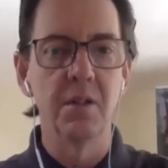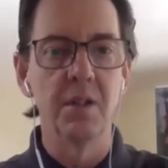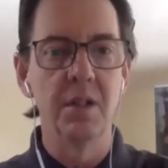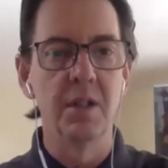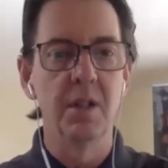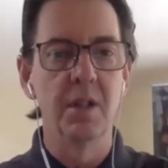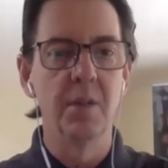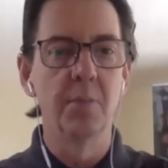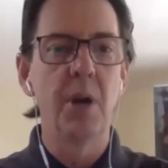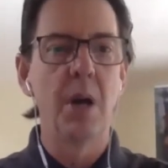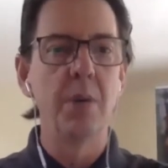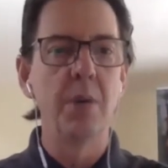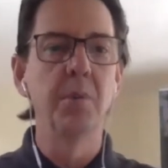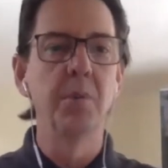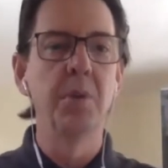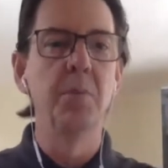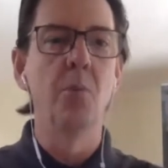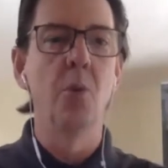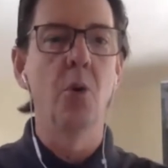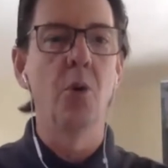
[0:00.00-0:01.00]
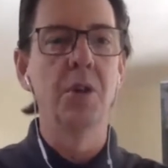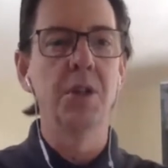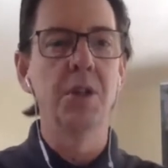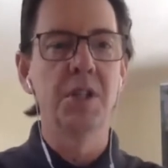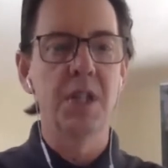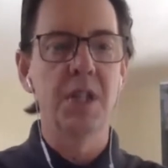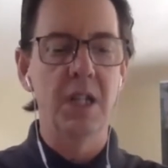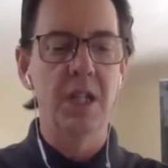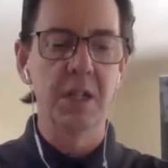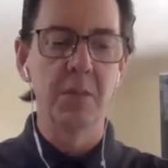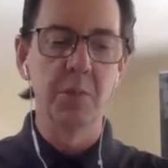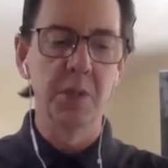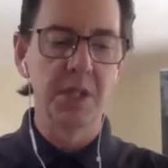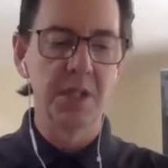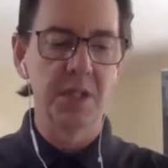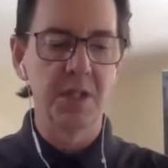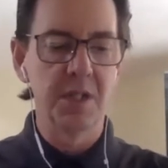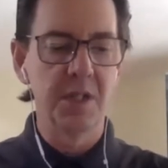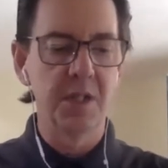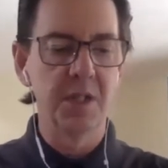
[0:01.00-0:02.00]
Probably more selling
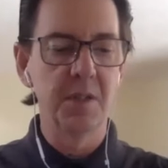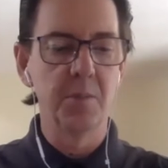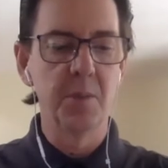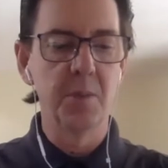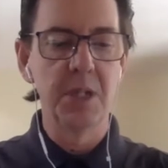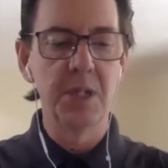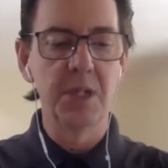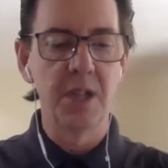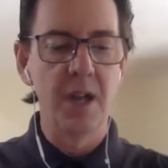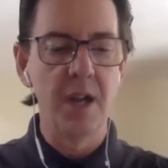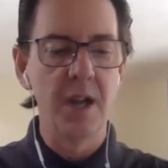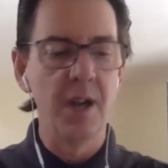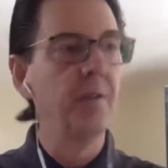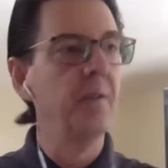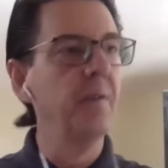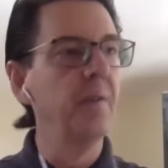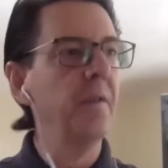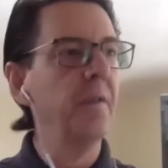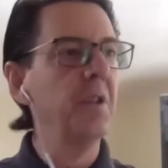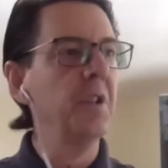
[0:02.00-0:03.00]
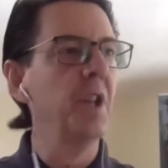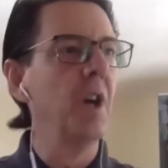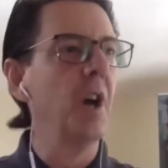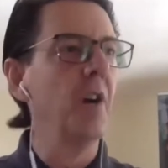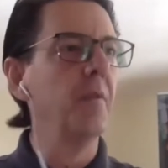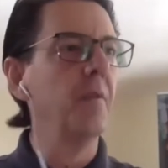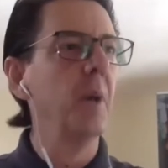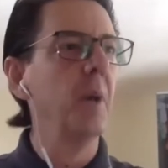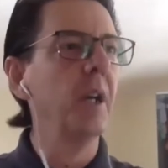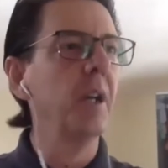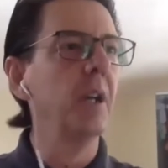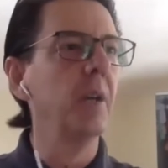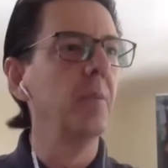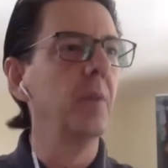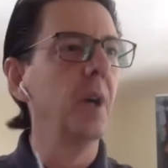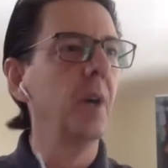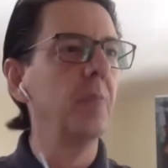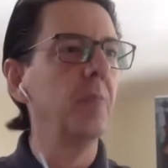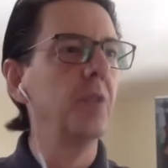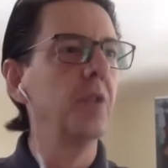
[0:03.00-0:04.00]
businesses, but first off, Mike,
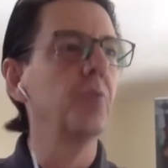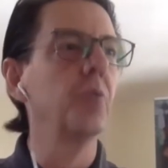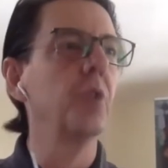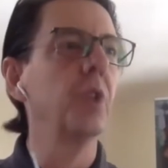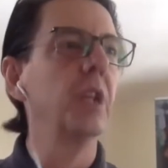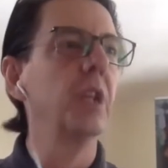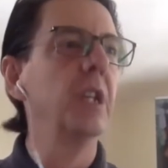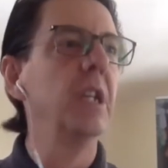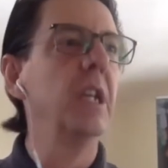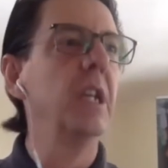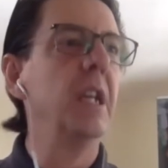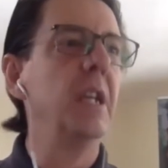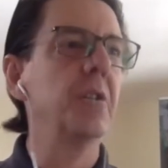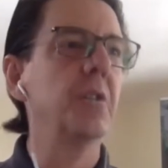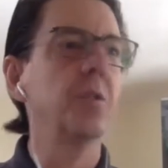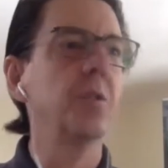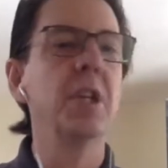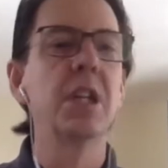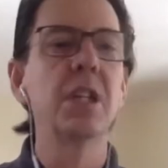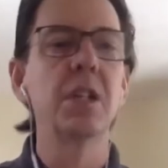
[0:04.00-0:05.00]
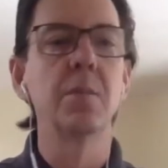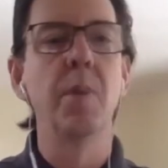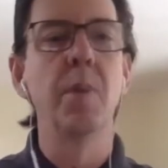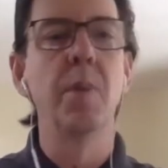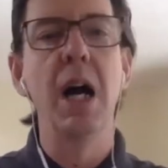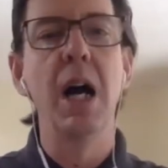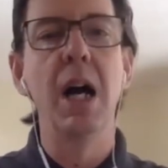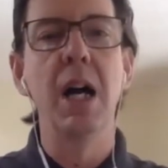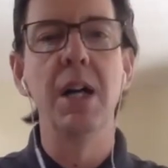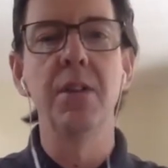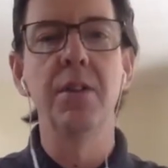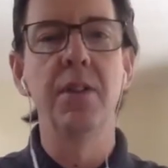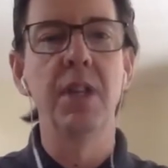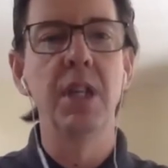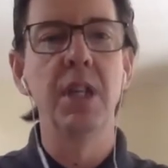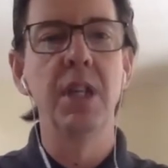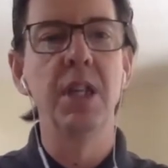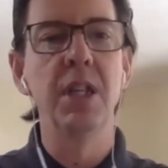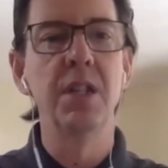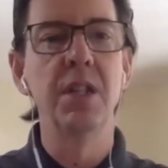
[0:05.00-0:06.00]
I'm just really intrigued by
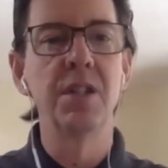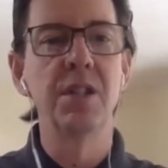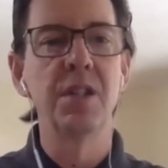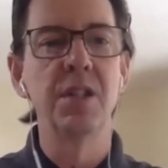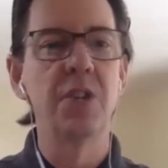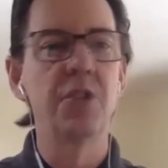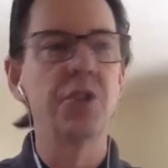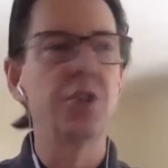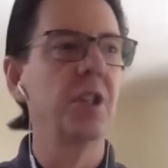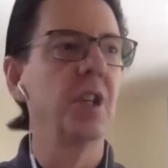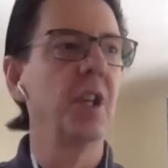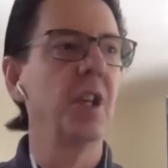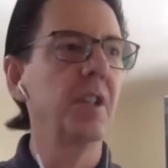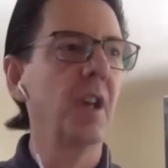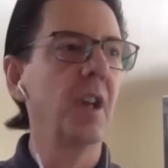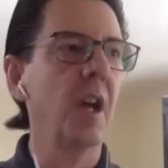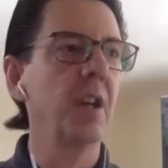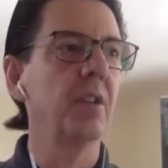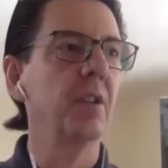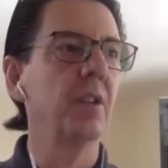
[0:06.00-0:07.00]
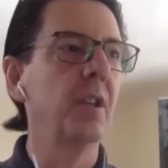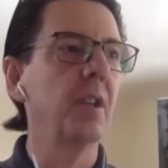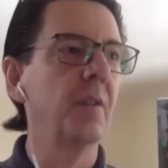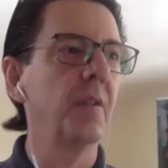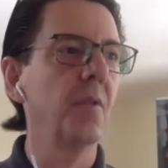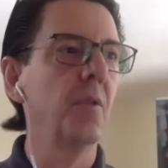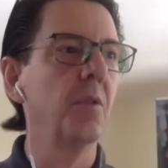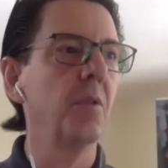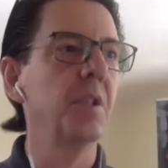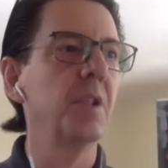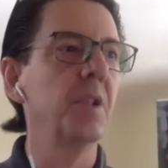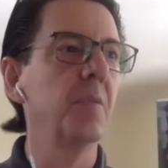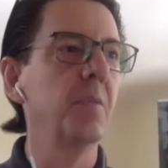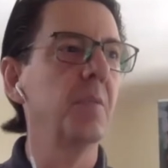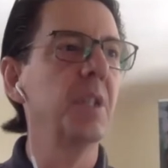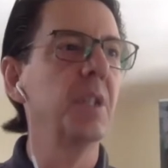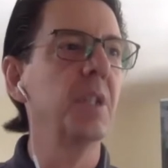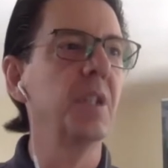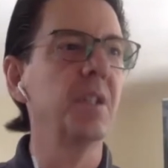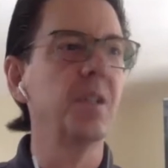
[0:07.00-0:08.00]
the session title, of course, The
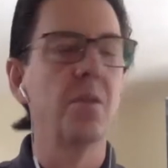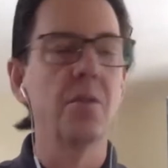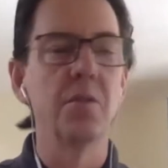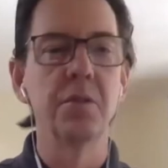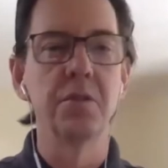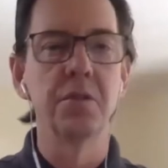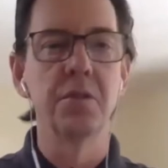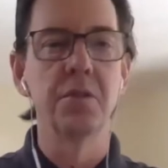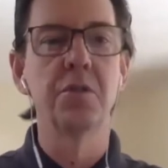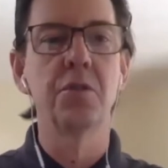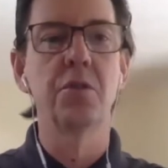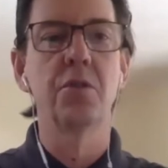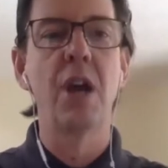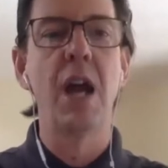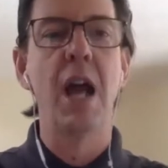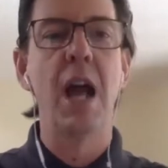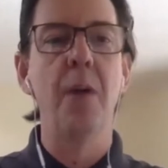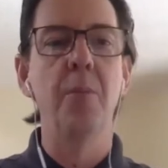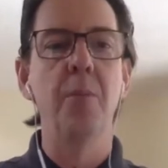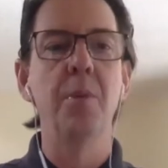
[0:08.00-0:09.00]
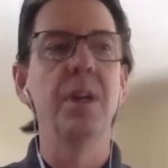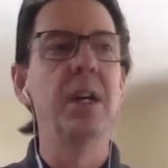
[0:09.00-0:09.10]
Business Owner's Trap.